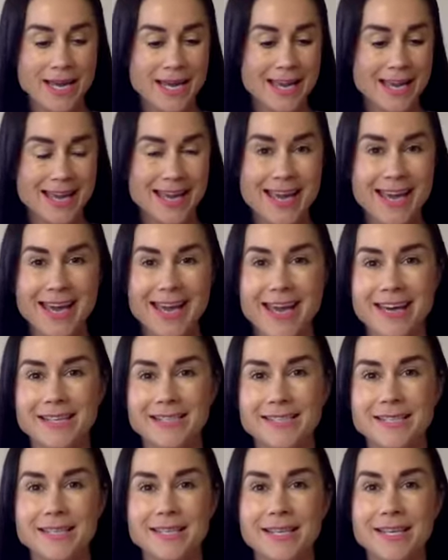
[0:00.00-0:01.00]

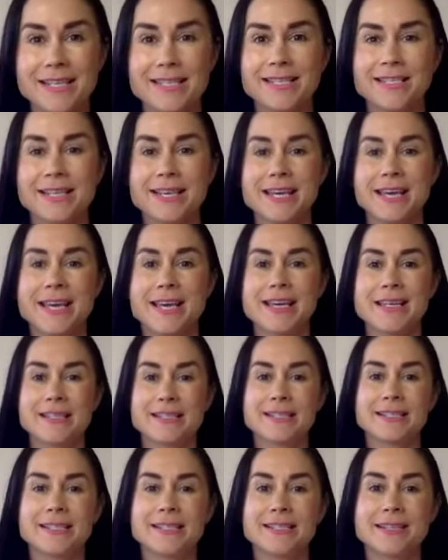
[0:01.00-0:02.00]
and this
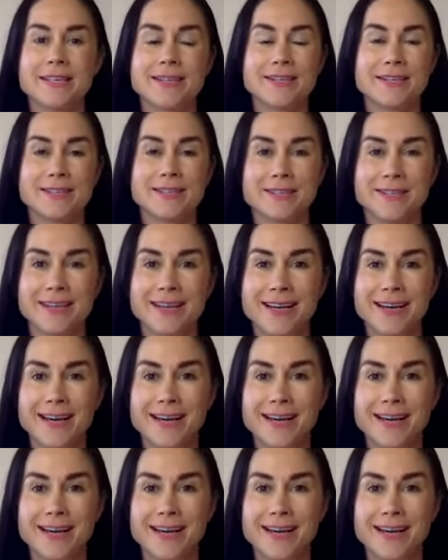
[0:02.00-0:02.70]
is the